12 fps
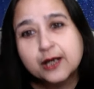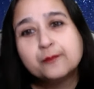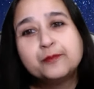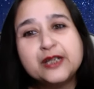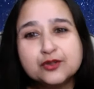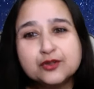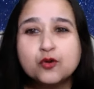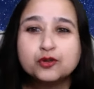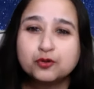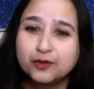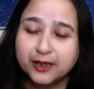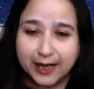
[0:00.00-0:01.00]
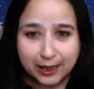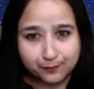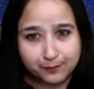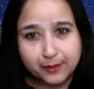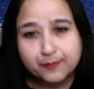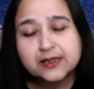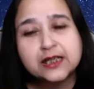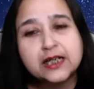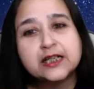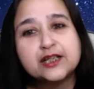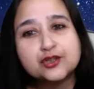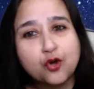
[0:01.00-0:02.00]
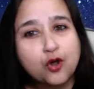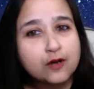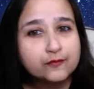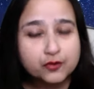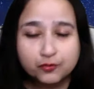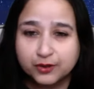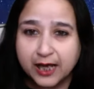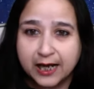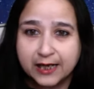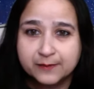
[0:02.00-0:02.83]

please go through the CAT papers and at least solve through that.